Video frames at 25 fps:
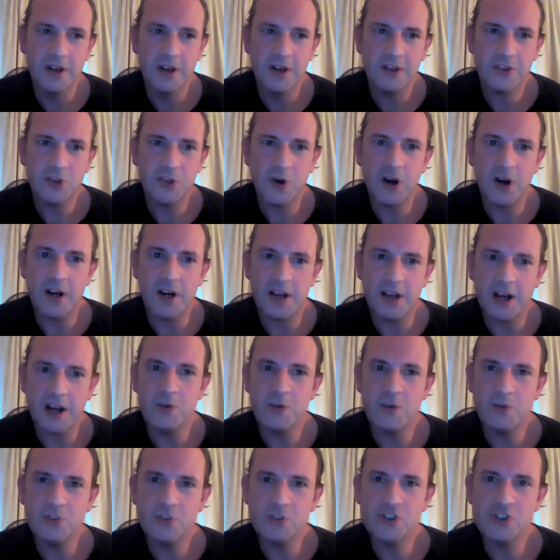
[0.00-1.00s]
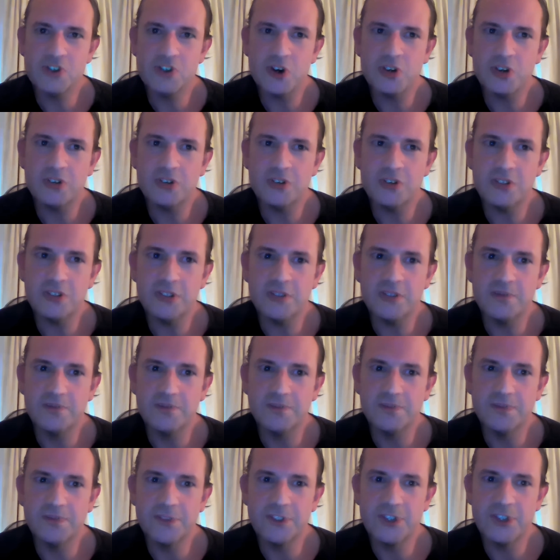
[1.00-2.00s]
So I, I was shocked at
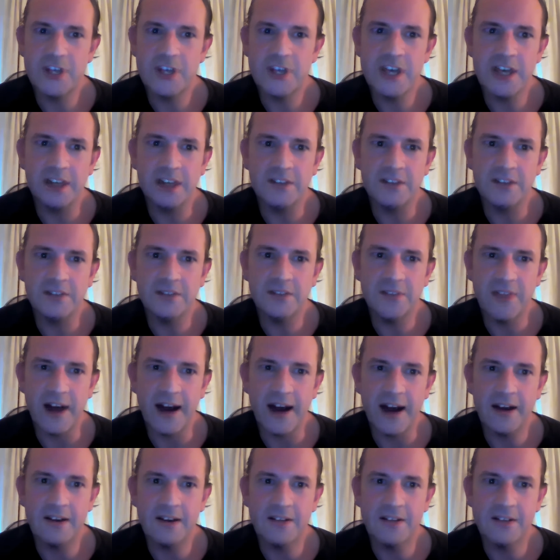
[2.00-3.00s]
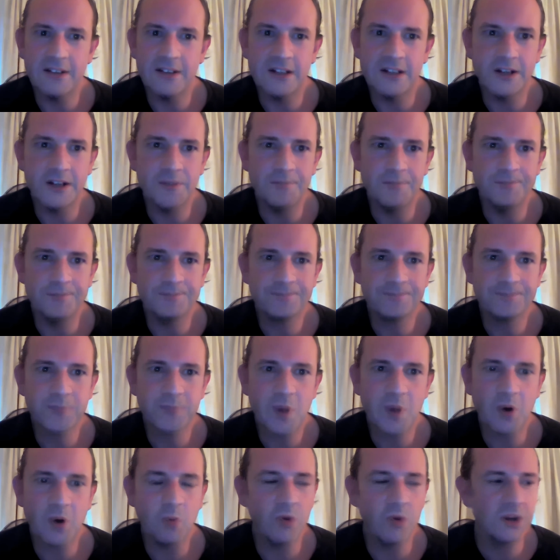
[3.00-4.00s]
seeing that. Um
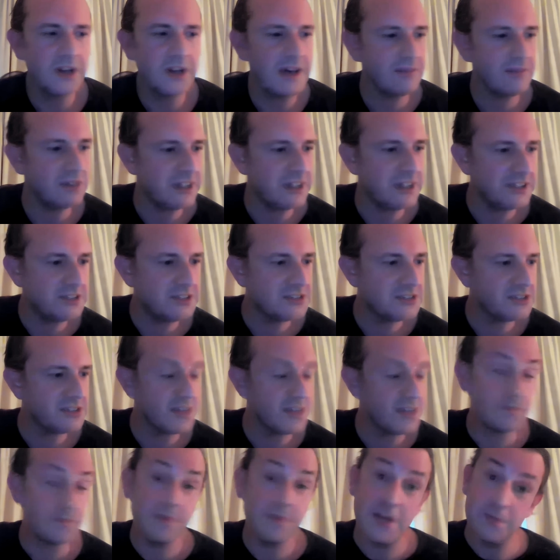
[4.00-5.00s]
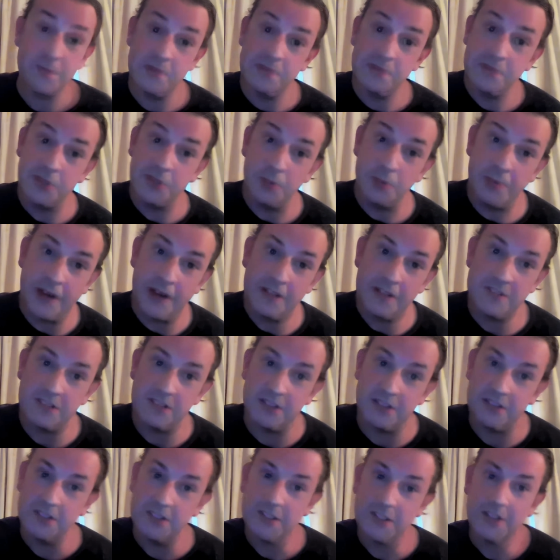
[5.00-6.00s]
on one level, it's it made me feel
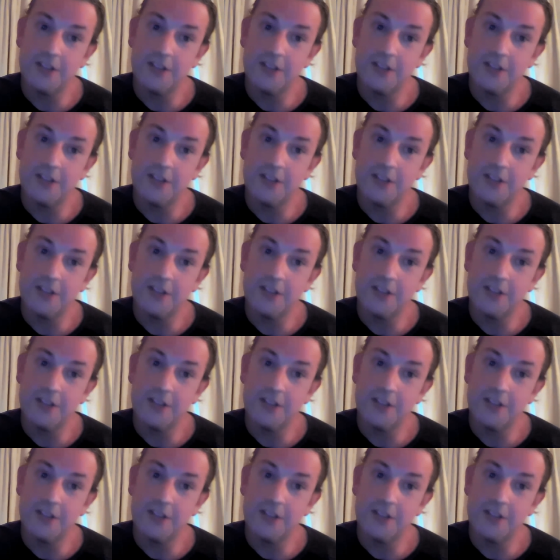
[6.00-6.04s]
better